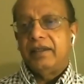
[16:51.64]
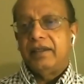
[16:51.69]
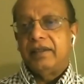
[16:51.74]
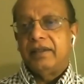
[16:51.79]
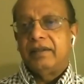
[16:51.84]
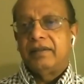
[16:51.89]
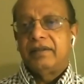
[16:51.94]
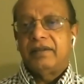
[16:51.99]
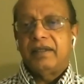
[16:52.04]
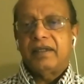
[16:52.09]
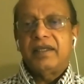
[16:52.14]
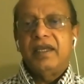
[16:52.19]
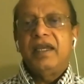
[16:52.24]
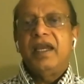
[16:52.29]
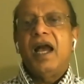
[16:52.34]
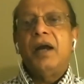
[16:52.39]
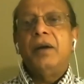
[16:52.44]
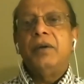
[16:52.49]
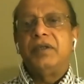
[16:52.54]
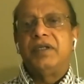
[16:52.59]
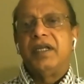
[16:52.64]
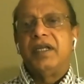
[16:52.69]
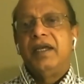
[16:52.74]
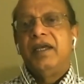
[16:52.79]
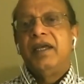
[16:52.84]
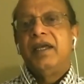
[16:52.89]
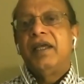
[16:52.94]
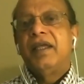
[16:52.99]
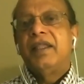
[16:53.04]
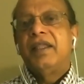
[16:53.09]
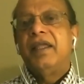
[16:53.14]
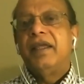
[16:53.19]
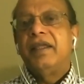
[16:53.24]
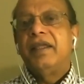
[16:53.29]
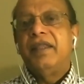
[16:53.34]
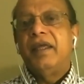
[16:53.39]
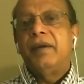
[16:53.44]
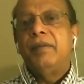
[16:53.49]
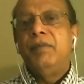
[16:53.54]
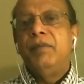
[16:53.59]
sucking out
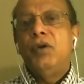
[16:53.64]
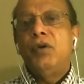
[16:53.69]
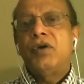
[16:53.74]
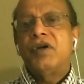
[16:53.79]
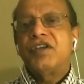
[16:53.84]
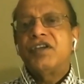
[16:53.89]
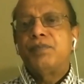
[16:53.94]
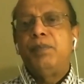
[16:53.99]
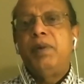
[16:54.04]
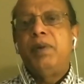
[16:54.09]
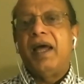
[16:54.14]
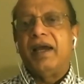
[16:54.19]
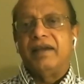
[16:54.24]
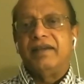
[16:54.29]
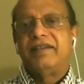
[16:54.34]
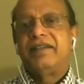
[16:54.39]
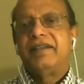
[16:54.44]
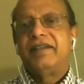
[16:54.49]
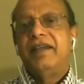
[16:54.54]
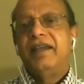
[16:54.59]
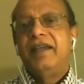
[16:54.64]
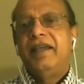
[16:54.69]
the mucus plugs.